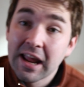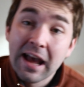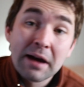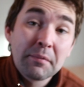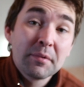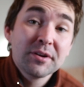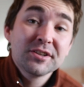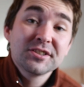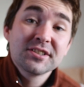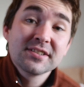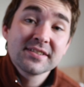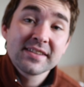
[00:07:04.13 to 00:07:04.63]
how
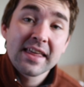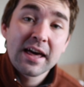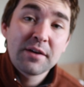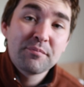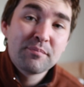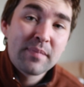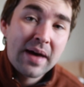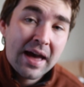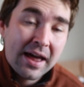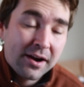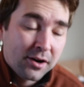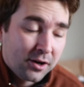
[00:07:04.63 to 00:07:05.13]
much does that
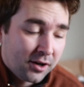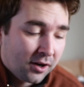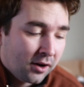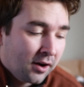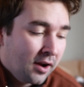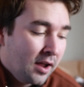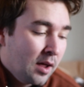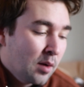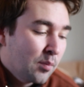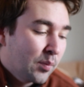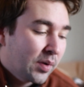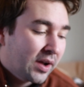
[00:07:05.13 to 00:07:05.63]
matter,
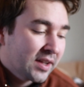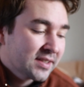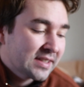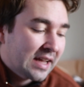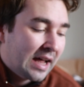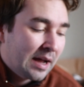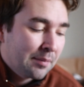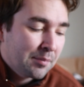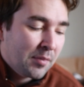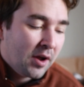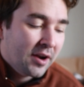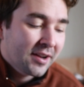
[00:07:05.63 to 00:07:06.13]
because
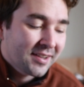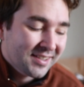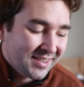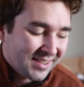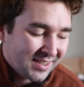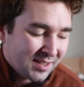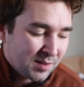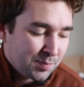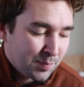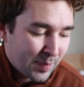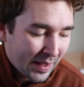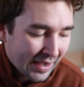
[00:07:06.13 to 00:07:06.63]
I'm not
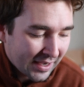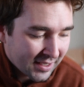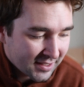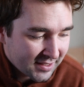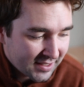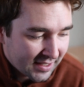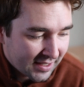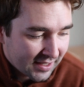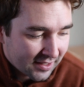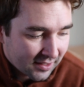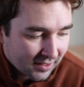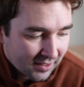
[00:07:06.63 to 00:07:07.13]

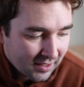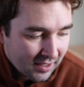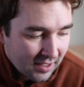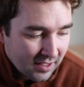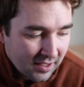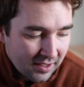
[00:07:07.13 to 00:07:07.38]
expecting